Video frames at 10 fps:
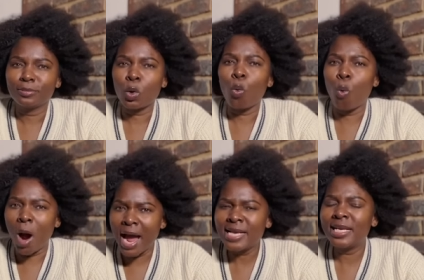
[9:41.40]

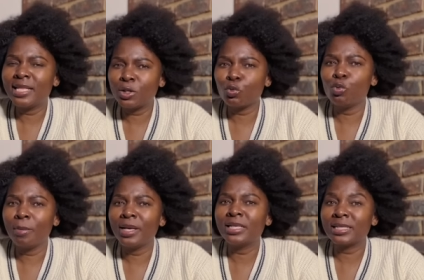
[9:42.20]
why did this
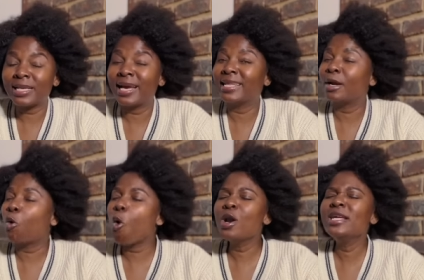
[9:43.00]
woman decide that
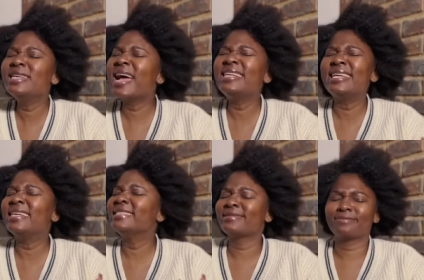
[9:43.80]
only nine
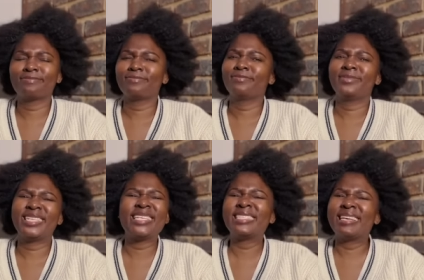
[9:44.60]
days
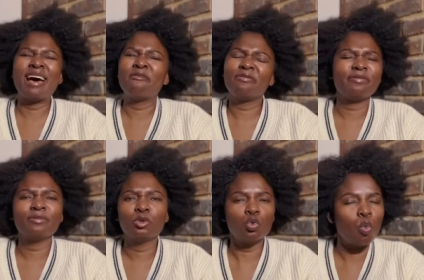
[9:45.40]
is enough
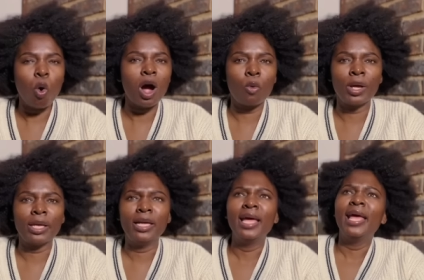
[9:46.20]
to walk
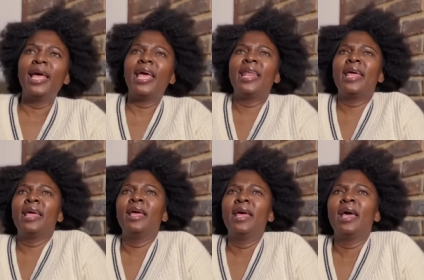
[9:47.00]
away. And
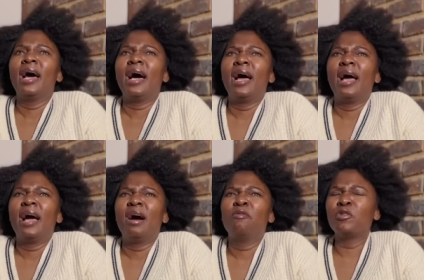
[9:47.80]

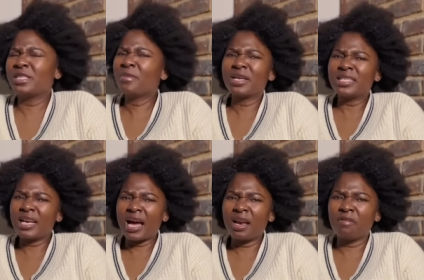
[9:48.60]
uh, for some reason,
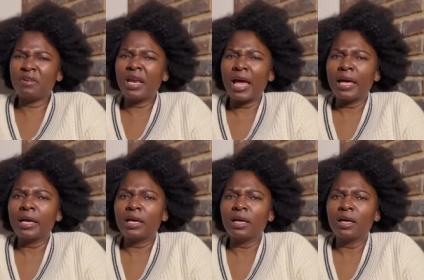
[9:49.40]
I kind of feel
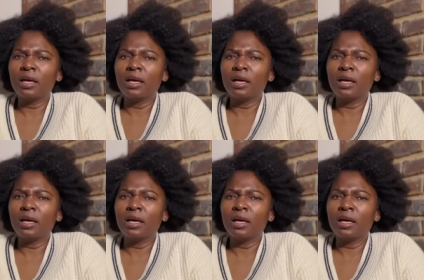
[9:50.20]
like